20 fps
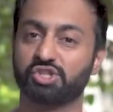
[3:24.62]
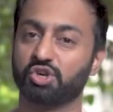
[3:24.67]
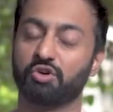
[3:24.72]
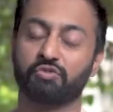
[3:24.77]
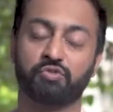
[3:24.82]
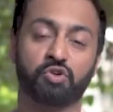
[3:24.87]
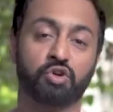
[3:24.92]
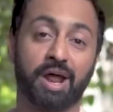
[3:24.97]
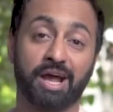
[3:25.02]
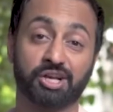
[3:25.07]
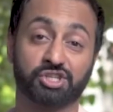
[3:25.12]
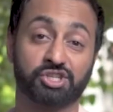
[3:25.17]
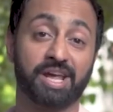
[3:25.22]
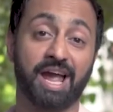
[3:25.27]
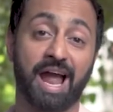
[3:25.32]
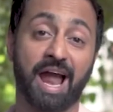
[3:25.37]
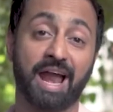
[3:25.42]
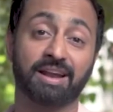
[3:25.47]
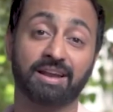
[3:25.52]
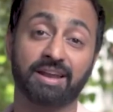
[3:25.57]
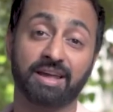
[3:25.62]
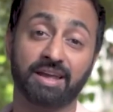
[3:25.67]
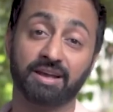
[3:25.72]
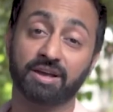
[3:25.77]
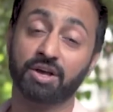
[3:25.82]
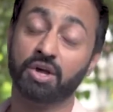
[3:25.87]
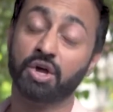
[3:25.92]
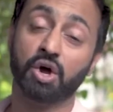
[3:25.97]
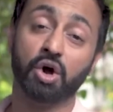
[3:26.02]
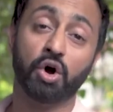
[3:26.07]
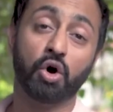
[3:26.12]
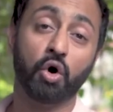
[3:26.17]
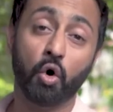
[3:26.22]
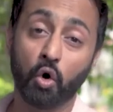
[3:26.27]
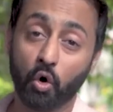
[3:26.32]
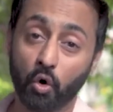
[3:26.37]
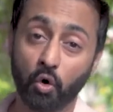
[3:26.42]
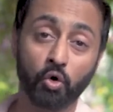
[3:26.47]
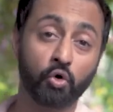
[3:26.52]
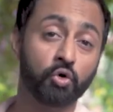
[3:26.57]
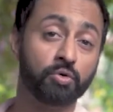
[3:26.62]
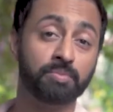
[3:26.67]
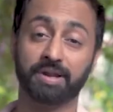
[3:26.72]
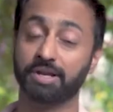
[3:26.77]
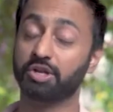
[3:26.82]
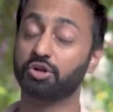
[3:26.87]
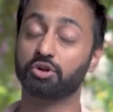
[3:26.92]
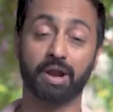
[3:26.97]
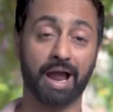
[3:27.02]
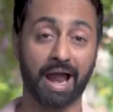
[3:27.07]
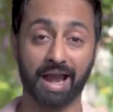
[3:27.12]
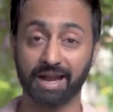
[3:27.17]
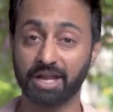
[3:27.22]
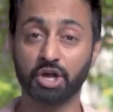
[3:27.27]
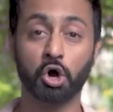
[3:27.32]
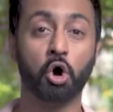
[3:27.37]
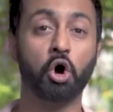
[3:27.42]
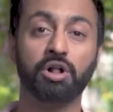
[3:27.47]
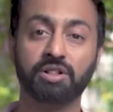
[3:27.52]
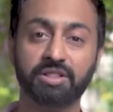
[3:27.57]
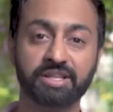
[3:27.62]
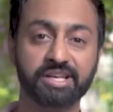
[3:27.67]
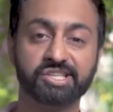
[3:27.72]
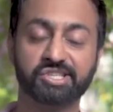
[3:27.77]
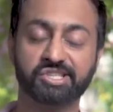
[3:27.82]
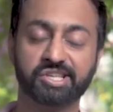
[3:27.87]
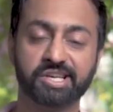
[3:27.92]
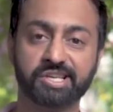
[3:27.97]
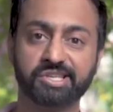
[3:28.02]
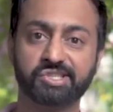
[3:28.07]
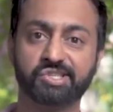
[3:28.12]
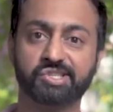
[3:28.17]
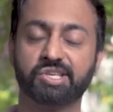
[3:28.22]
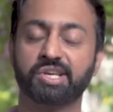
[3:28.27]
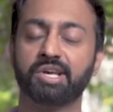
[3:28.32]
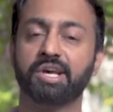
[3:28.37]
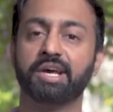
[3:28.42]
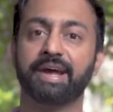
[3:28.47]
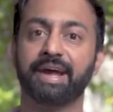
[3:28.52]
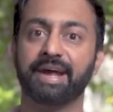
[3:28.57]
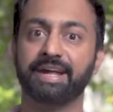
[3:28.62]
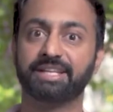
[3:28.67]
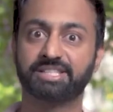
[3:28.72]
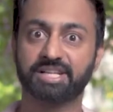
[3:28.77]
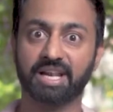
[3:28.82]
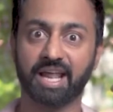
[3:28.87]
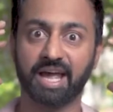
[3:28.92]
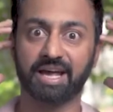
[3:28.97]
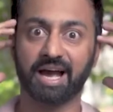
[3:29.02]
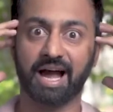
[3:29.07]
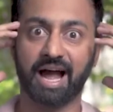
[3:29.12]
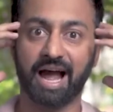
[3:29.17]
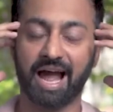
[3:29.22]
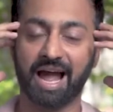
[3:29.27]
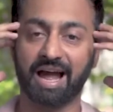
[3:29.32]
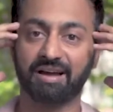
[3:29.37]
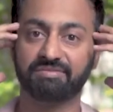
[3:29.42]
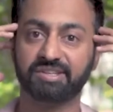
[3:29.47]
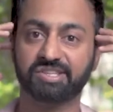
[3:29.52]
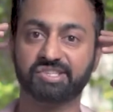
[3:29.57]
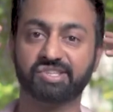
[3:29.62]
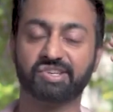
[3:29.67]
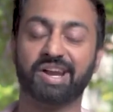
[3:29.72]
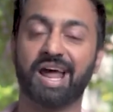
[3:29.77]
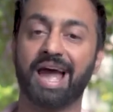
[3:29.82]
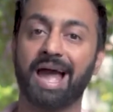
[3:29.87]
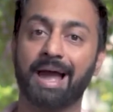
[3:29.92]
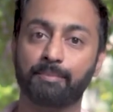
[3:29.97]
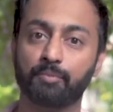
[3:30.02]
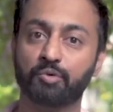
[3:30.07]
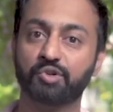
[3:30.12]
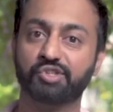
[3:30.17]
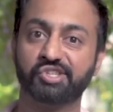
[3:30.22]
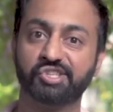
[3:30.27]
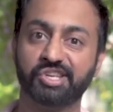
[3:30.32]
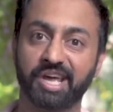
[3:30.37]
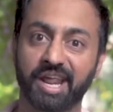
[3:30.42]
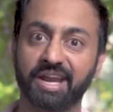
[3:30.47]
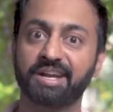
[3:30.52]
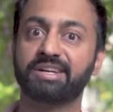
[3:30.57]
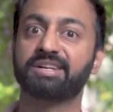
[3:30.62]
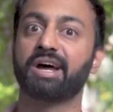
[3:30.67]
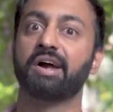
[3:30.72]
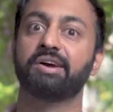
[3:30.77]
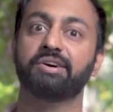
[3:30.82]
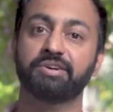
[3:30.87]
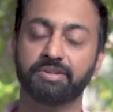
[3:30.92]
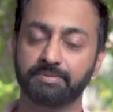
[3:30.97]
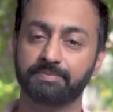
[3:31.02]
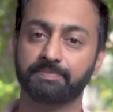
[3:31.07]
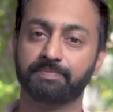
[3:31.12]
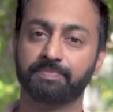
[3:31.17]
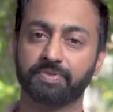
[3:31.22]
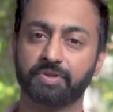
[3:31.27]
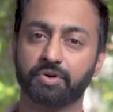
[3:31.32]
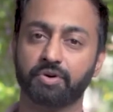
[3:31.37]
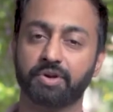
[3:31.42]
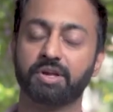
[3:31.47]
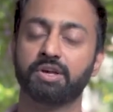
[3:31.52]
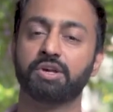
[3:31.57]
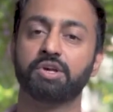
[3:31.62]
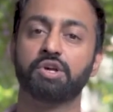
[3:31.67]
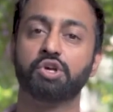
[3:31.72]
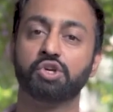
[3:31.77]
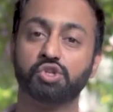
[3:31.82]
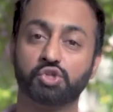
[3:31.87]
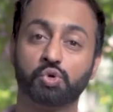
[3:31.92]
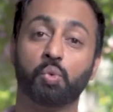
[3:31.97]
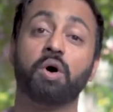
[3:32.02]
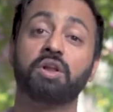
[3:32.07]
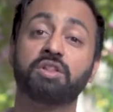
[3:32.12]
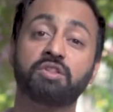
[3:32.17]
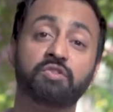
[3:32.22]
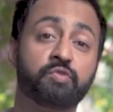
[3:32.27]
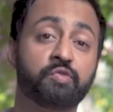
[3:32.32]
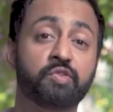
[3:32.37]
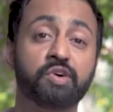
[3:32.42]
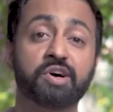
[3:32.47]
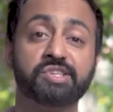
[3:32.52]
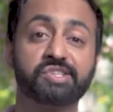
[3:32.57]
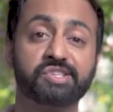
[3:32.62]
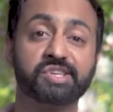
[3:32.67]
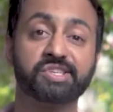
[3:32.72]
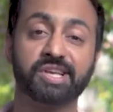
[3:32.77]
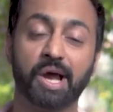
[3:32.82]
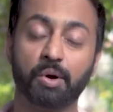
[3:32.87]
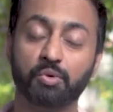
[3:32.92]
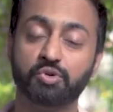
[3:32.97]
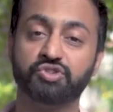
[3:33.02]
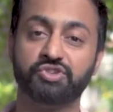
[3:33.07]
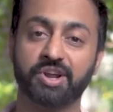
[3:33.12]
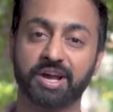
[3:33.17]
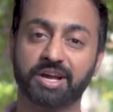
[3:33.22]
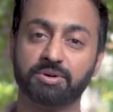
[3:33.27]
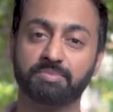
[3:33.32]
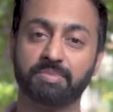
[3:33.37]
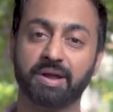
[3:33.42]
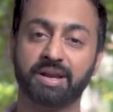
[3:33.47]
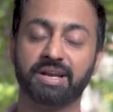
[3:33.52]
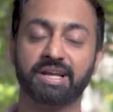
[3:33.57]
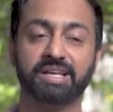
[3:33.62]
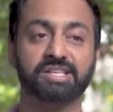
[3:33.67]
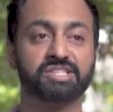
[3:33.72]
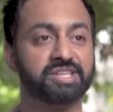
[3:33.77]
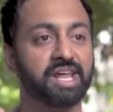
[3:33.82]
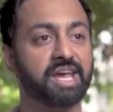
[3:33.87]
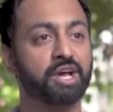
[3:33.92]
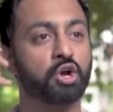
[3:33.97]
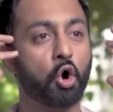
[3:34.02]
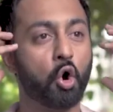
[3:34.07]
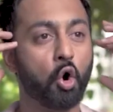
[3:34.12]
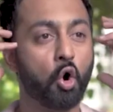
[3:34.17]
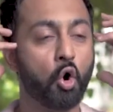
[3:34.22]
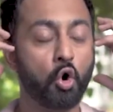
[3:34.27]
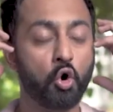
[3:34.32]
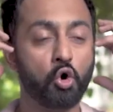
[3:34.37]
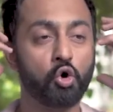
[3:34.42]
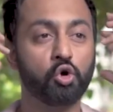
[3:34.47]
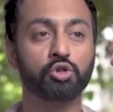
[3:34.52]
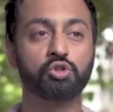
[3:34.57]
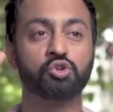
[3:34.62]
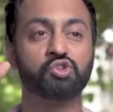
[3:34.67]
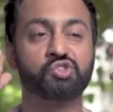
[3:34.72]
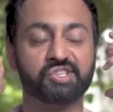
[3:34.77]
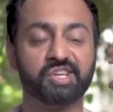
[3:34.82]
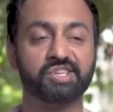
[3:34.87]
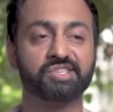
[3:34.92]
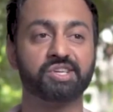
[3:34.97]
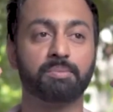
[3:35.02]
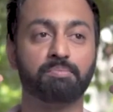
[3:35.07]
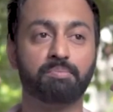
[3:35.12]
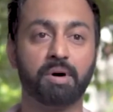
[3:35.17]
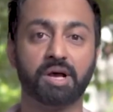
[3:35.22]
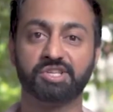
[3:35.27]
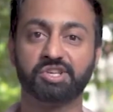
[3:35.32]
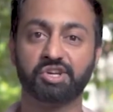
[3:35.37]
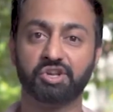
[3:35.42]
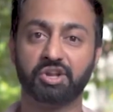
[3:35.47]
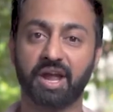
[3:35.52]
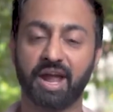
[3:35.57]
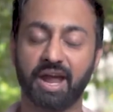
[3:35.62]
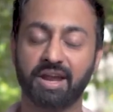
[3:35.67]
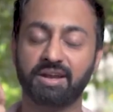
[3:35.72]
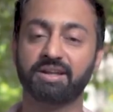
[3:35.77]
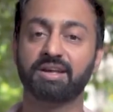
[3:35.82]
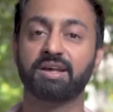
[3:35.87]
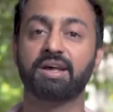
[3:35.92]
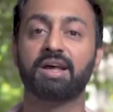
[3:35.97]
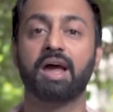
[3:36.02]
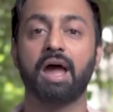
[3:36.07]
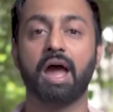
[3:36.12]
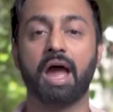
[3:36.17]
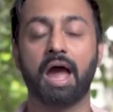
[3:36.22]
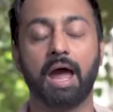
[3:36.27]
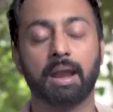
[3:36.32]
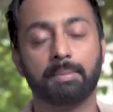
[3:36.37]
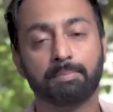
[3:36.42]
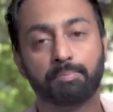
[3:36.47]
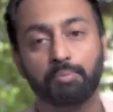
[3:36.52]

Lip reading: or if you're actually handling home and you're handling all these things, it's like I have this RAM which is getting tired, okay? So one of the first things I would recommend is take all those things that are buzzing in your head and